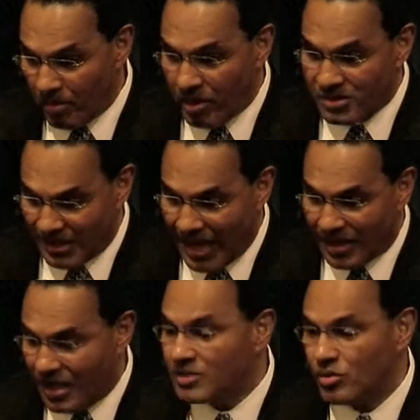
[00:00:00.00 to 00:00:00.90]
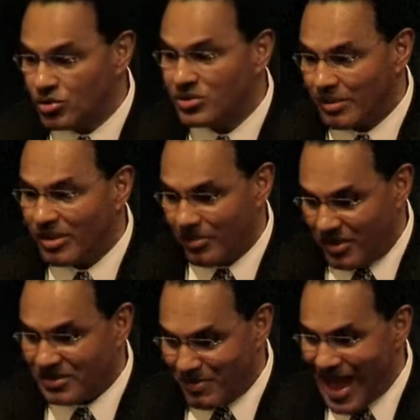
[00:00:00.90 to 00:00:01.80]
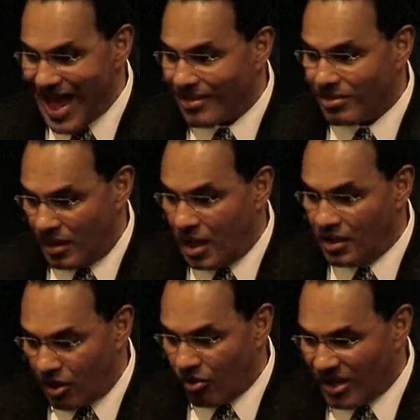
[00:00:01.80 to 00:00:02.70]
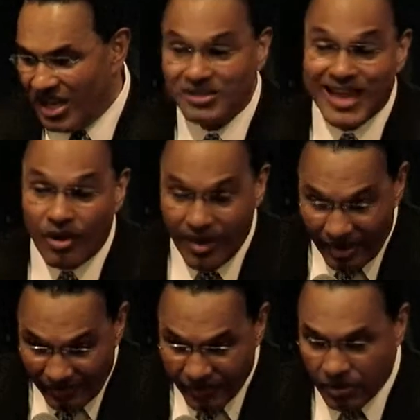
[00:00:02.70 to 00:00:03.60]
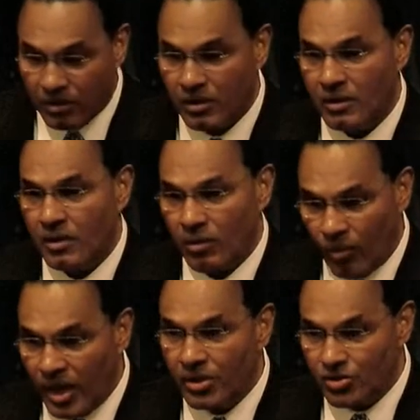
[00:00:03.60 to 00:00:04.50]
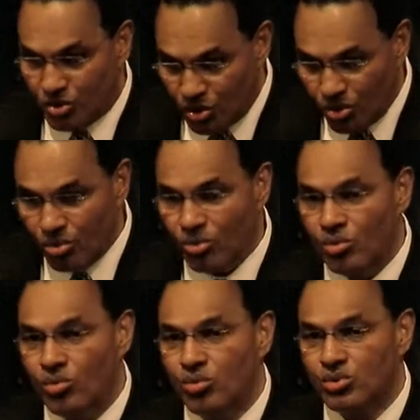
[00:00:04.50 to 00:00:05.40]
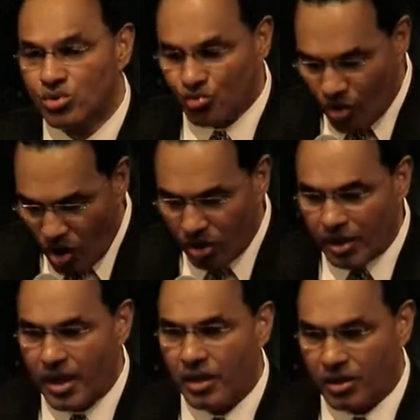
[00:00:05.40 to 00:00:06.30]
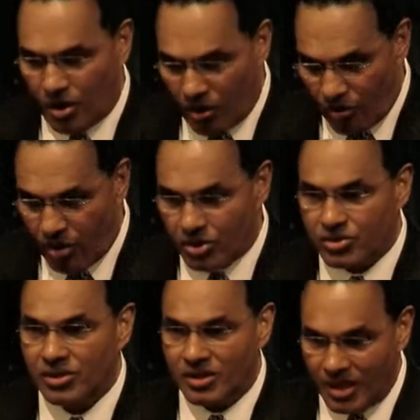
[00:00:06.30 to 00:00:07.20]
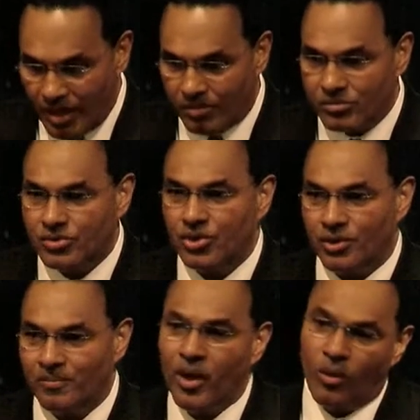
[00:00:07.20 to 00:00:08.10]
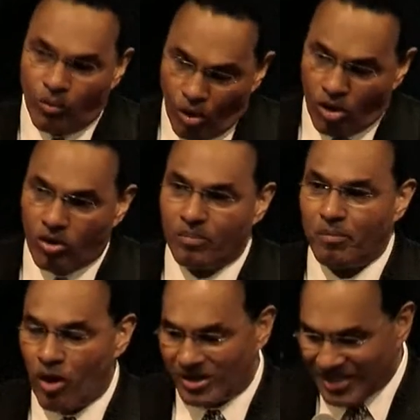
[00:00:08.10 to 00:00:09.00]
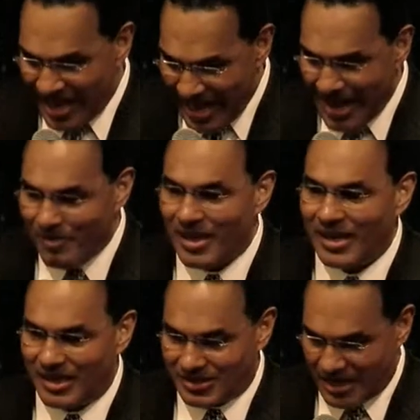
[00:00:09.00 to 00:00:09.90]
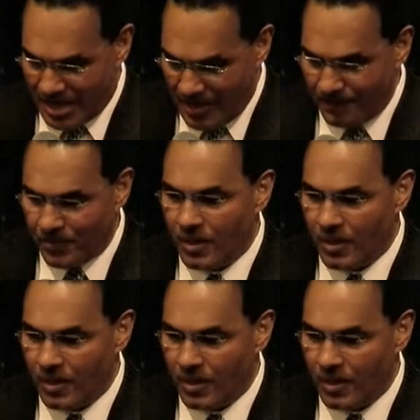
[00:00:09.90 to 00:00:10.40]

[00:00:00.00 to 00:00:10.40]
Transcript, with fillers: Because a lot of kids will do some of their best math in their early years. However, we do strongly encourage them to work part-time at NSA,